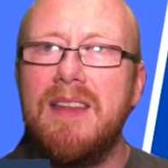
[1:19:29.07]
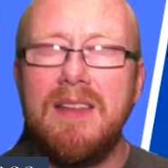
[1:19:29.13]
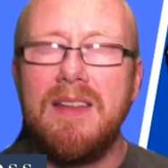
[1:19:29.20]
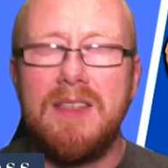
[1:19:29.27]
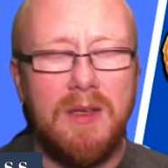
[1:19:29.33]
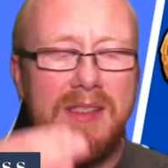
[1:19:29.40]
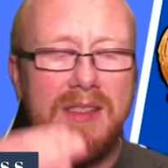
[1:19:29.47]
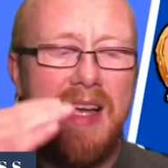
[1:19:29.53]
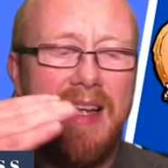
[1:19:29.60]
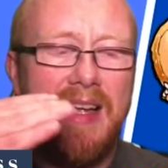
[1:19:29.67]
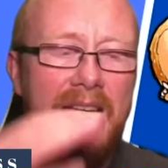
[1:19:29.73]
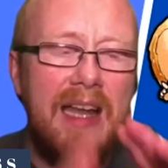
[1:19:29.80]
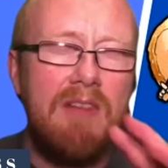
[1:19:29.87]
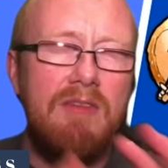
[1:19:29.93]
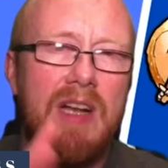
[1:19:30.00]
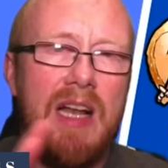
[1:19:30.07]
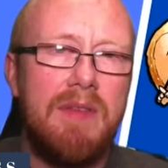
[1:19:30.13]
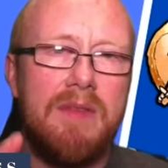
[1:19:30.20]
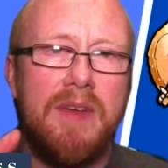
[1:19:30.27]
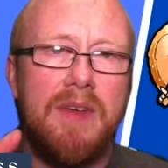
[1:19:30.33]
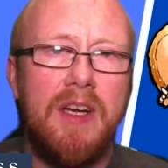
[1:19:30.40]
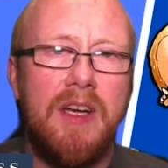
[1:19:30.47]
so it's like an entry level
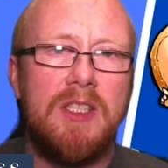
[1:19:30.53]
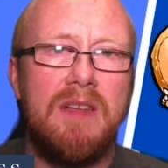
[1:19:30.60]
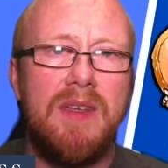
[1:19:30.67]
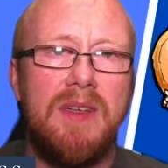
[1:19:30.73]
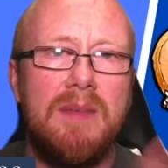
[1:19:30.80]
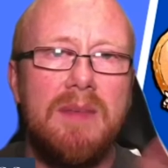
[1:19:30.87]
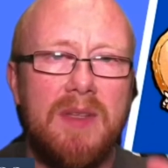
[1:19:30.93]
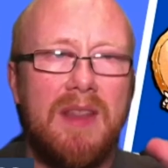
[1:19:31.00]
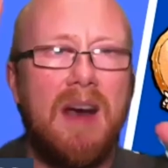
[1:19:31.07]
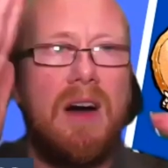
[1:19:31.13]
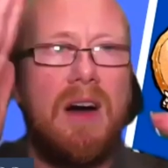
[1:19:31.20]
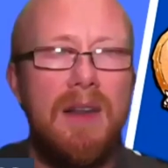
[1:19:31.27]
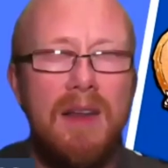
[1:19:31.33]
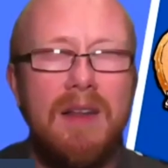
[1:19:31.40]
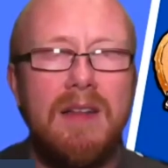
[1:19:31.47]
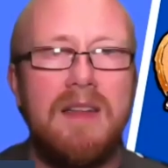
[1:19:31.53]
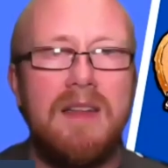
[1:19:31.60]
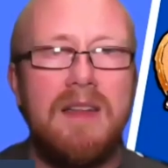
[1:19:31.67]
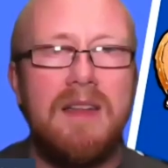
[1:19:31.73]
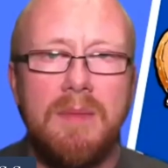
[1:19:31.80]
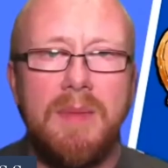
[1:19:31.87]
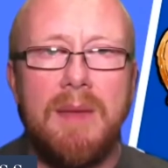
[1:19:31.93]
version of it, but the article is
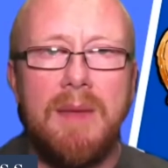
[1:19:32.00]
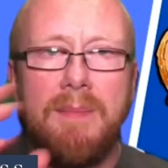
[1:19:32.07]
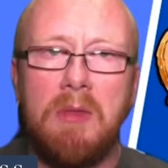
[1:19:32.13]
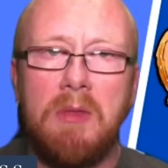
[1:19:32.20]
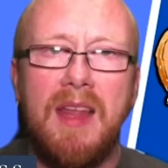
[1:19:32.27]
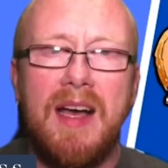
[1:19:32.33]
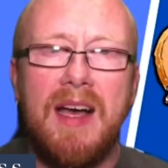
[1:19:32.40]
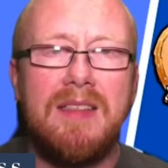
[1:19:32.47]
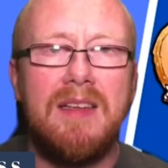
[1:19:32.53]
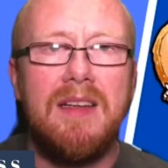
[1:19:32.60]
going to be about that.